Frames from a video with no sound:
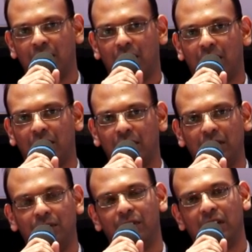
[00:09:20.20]

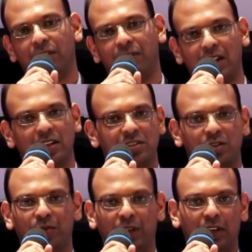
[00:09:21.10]
even in the finance
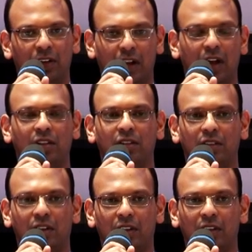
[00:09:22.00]
domain, and
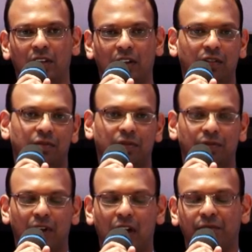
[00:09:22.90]

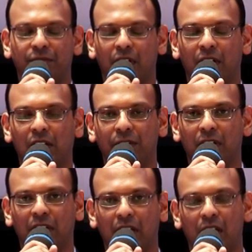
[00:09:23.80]
where I'm currently
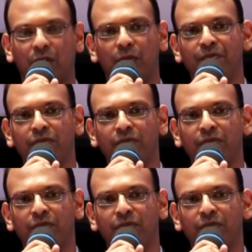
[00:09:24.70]
working now.